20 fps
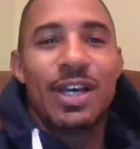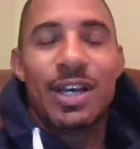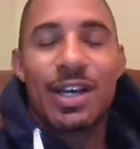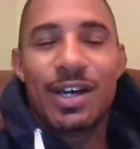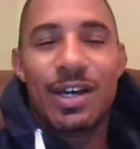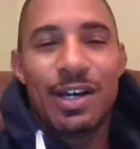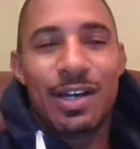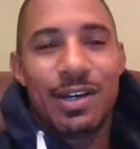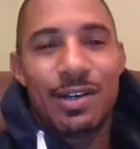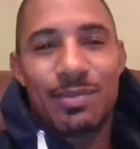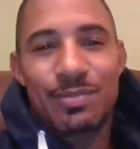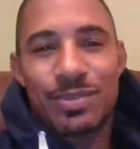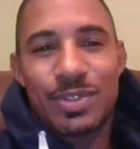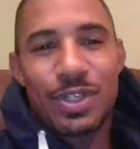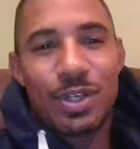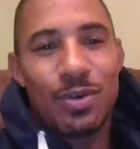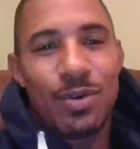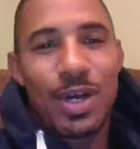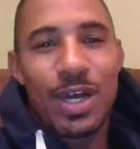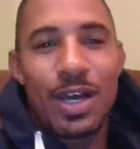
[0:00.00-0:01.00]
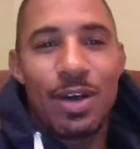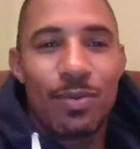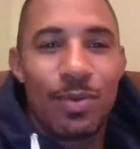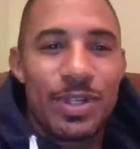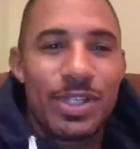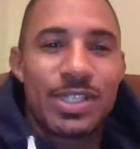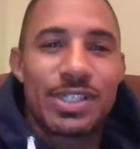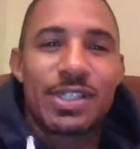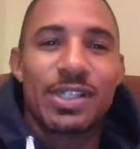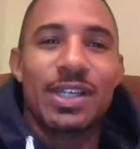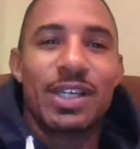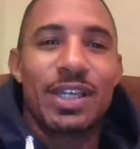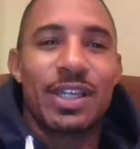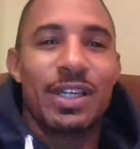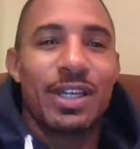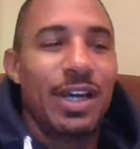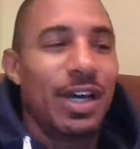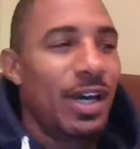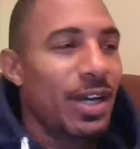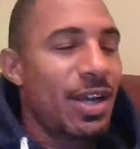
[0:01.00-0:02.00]
So we just looking
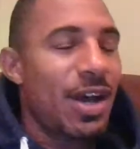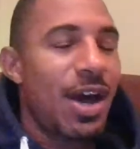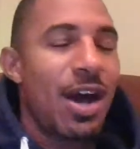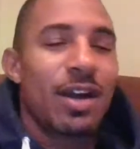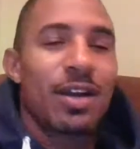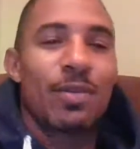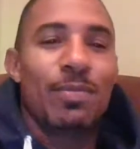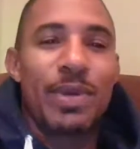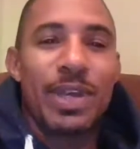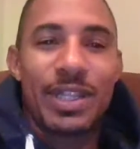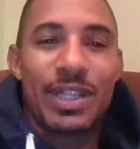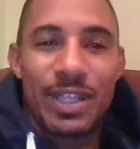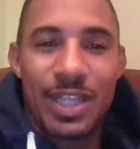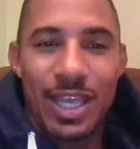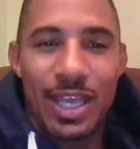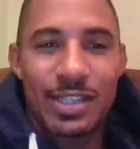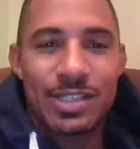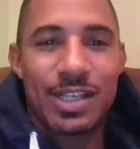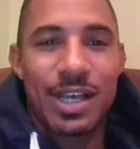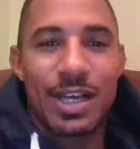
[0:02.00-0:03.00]
to conquer big things.